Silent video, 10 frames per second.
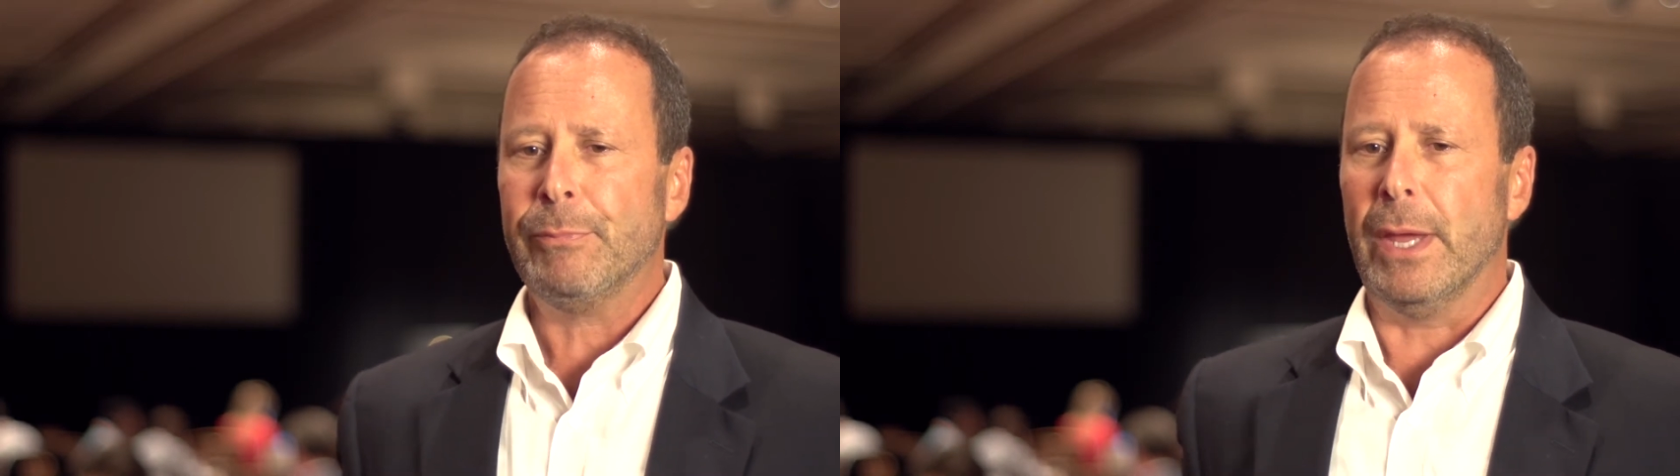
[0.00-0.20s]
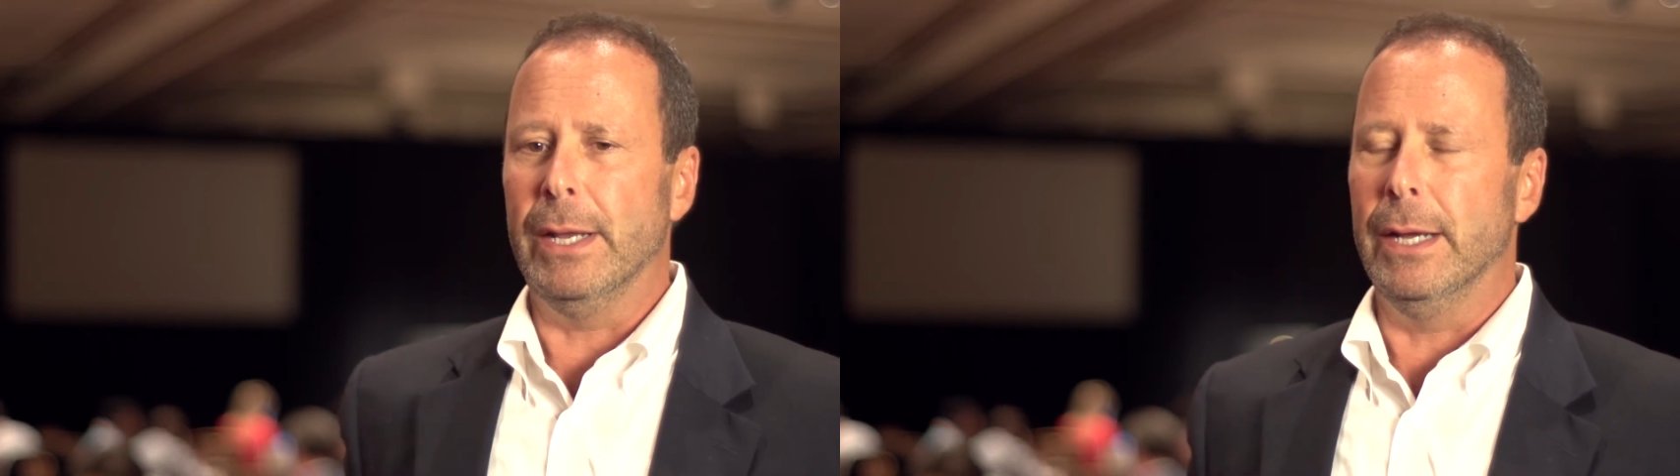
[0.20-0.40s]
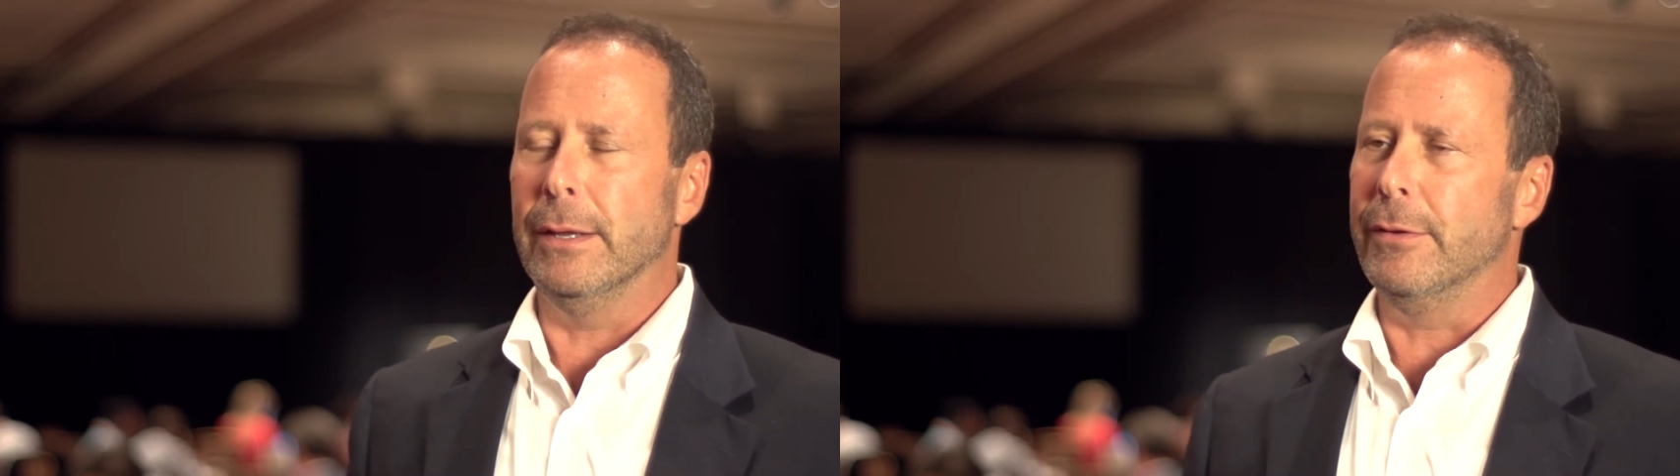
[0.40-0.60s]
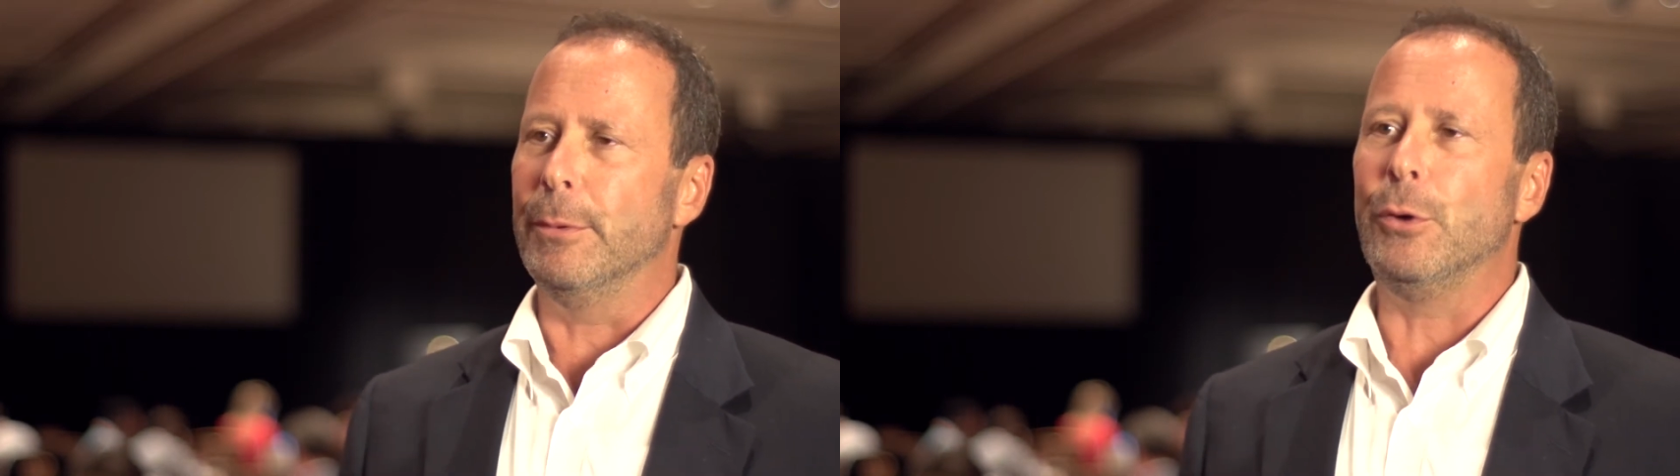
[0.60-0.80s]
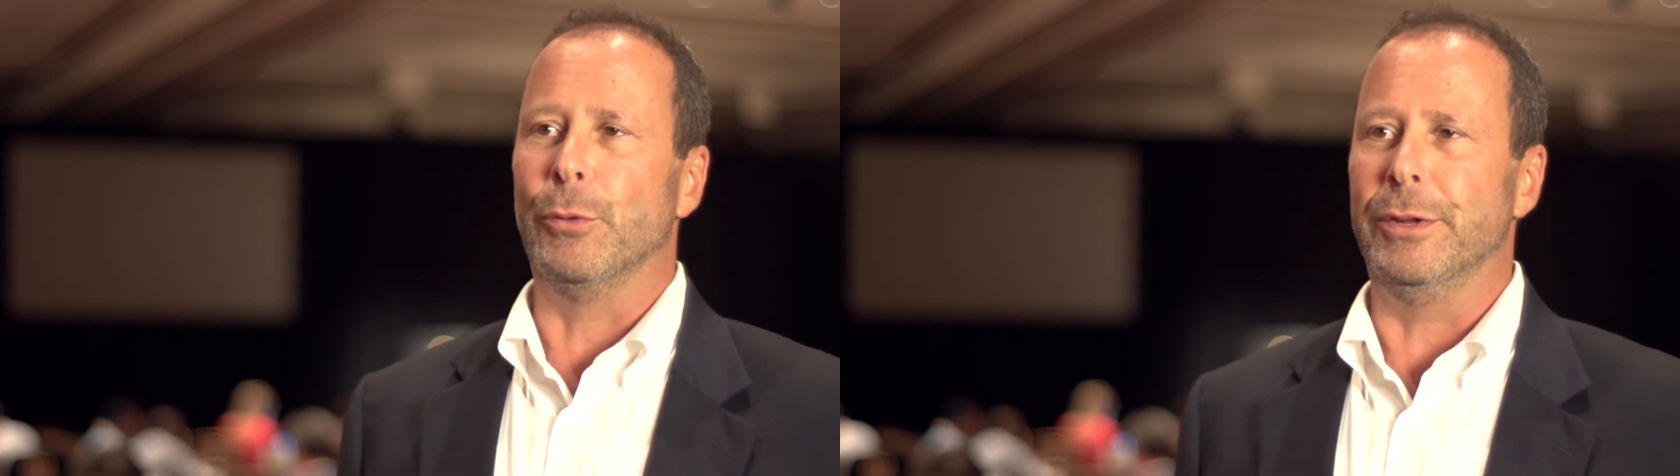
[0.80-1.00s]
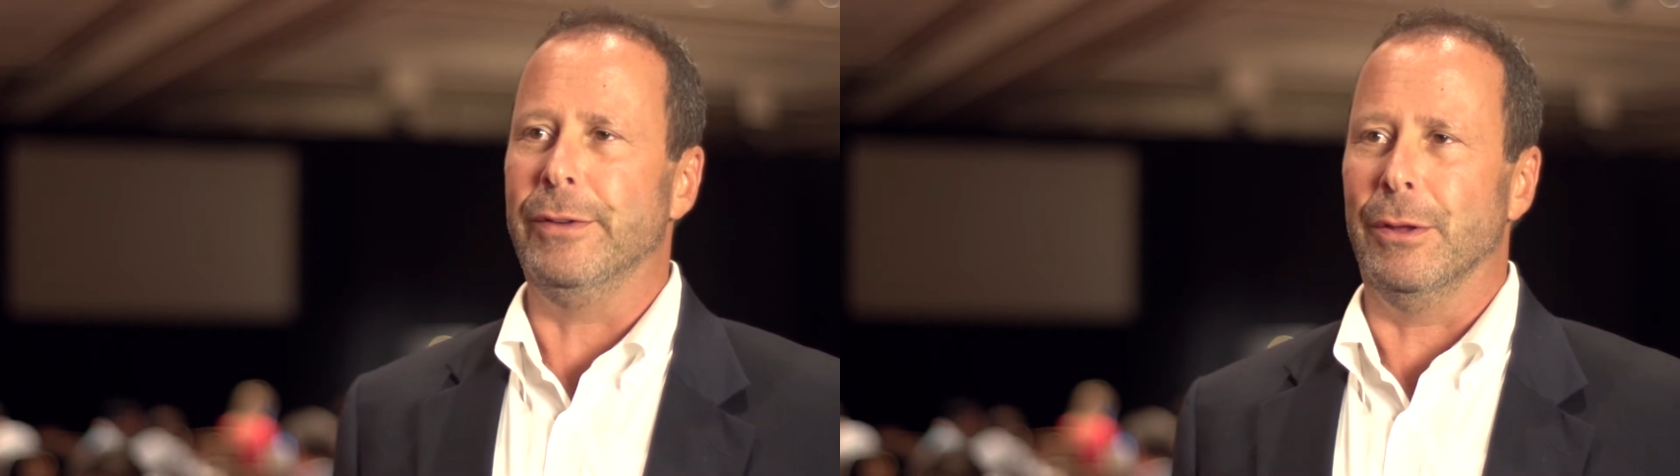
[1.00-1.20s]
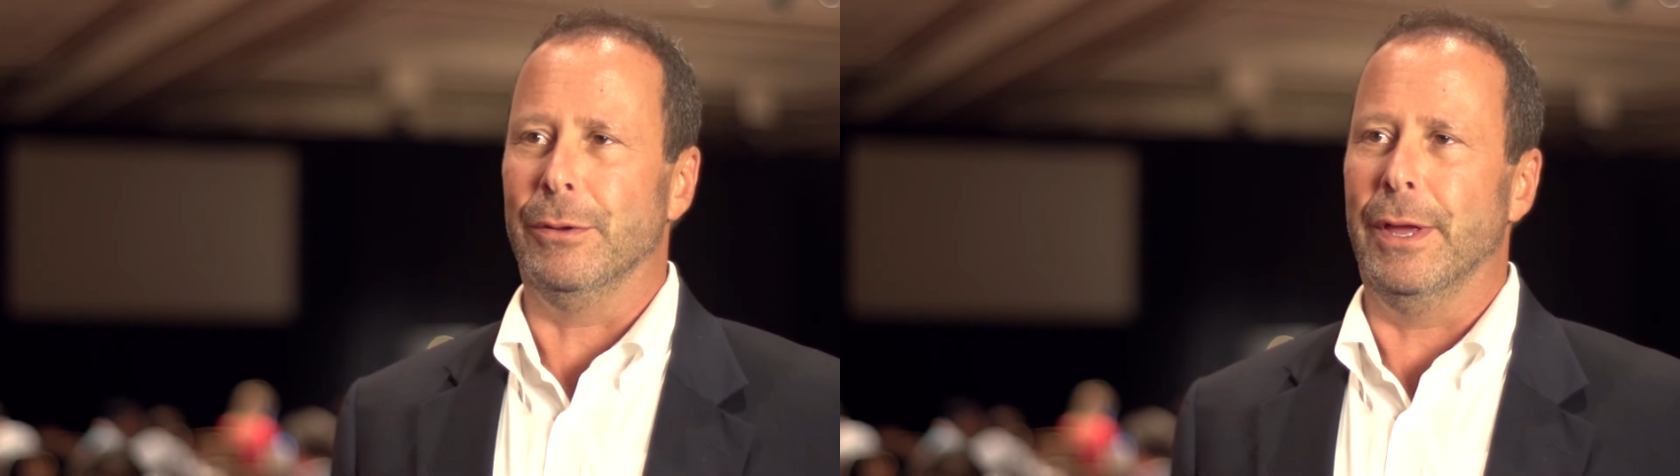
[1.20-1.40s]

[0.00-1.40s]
in a typical retailer,